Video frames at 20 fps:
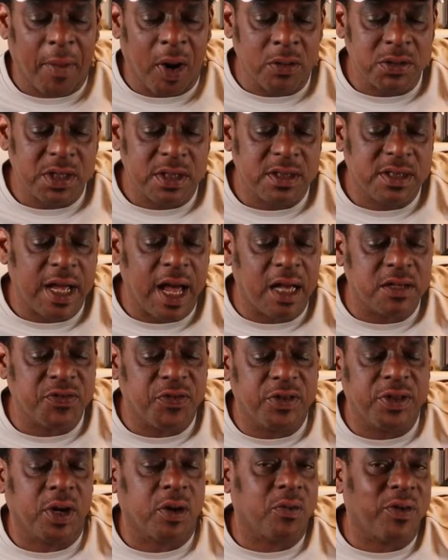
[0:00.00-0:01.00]
Most of the times
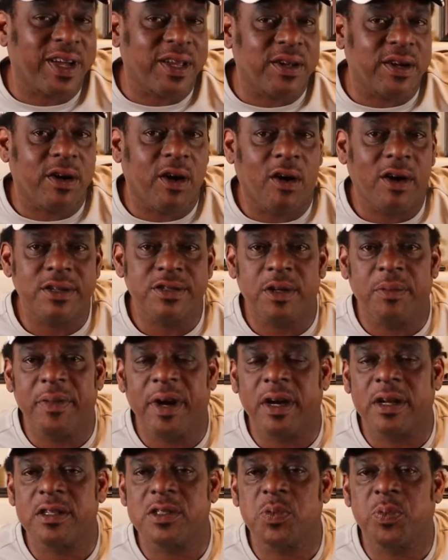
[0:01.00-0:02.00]
for their regular cards,
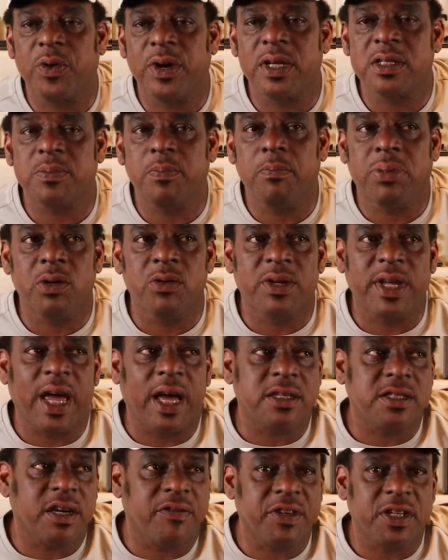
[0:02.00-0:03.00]
American Express Blue
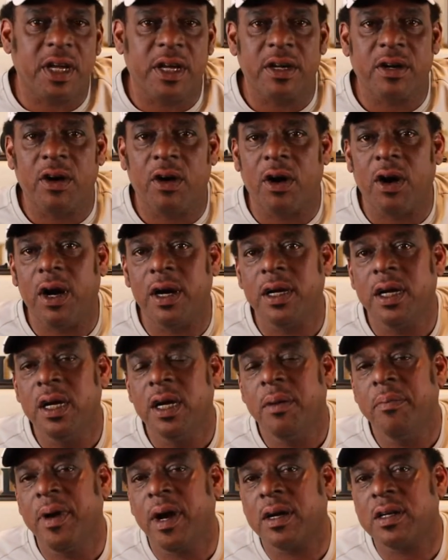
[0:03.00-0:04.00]
Cash Everyday Card,
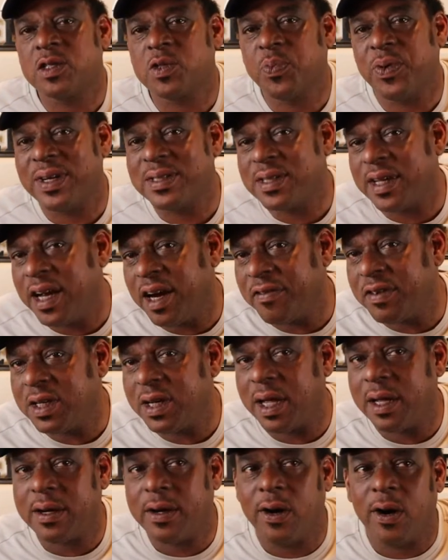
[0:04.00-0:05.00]
American Express
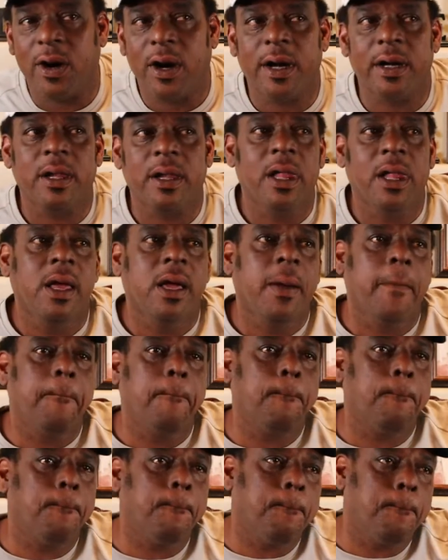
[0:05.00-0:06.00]
Everyday Card,
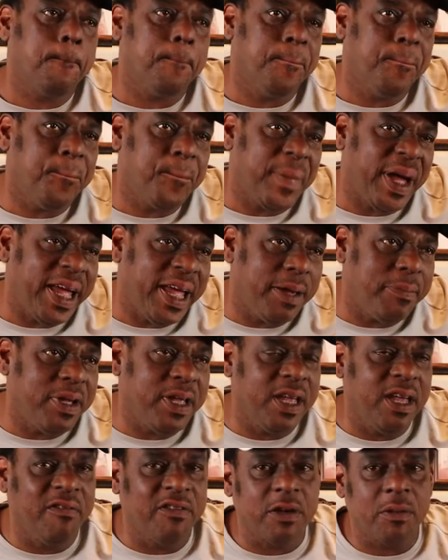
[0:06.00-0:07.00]

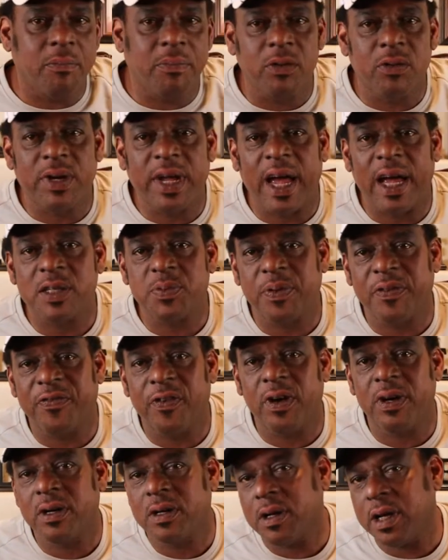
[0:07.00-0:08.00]
maybe even the blue cash
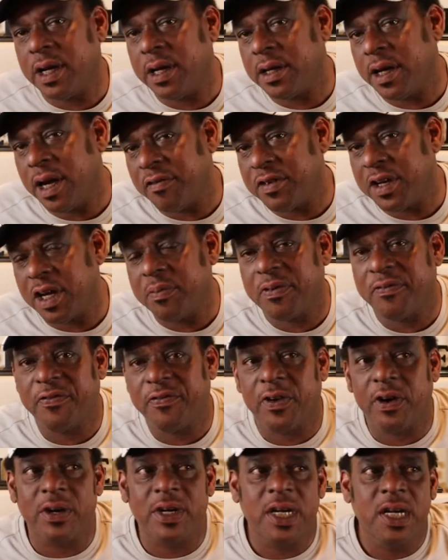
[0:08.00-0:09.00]
preferred and and everyday
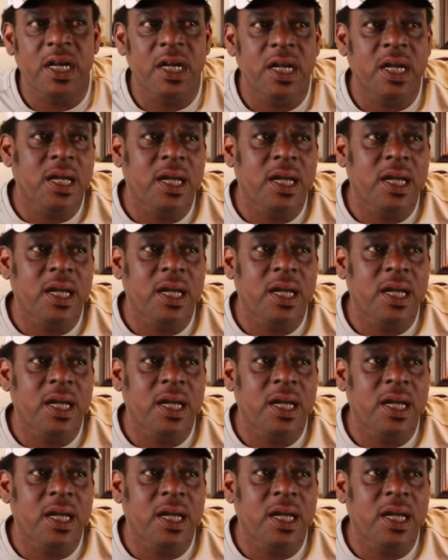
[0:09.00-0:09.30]
preferred.